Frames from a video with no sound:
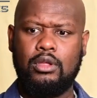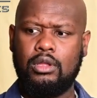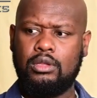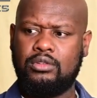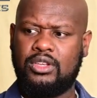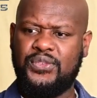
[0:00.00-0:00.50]

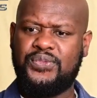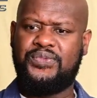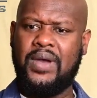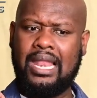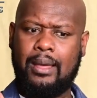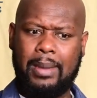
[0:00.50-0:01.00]

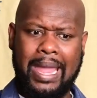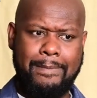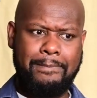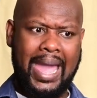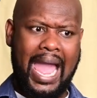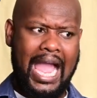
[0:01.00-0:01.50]
develop a
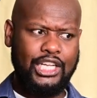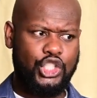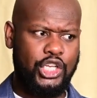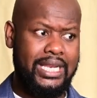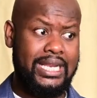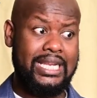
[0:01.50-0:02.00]
passion
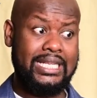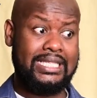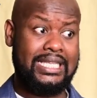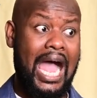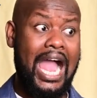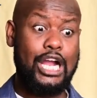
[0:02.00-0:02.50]
and a
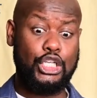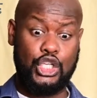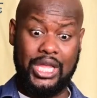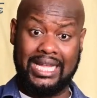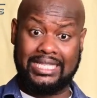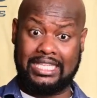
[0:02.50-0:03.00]
desire to
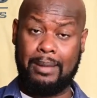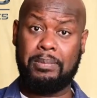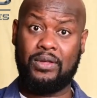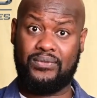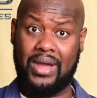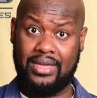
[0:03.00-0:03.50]

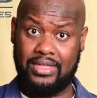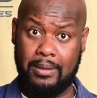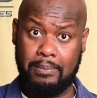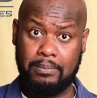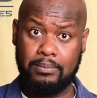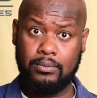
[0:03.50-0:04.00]
exemplify them